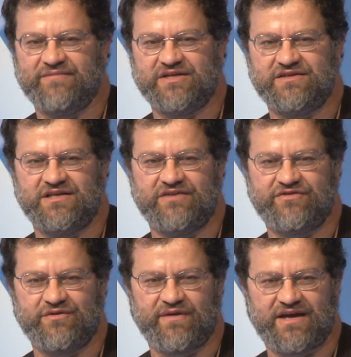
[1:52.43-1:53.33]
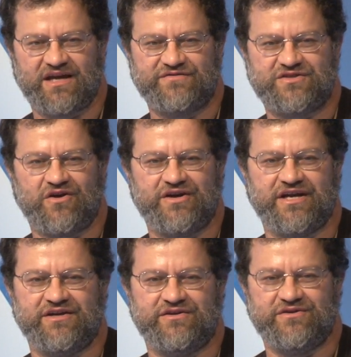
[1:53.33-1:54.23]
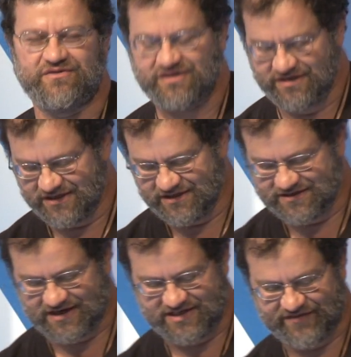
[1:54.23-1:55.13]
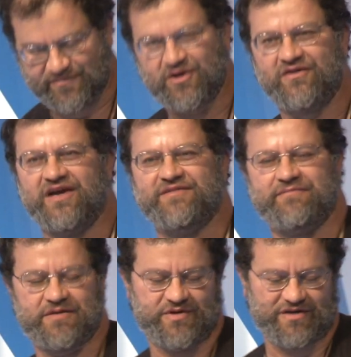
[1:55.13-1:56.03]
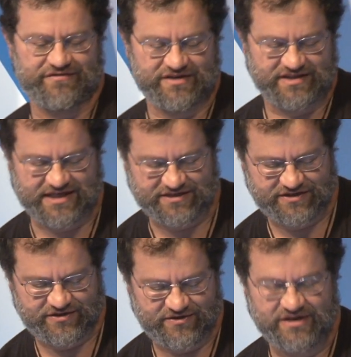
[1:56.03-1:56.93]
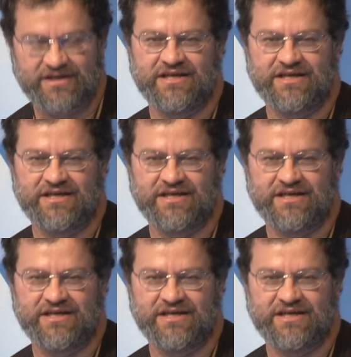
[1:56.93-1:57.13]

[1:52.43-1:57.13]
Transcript: and if you're thinking of starting a new scientific program, they might be relevant to that too,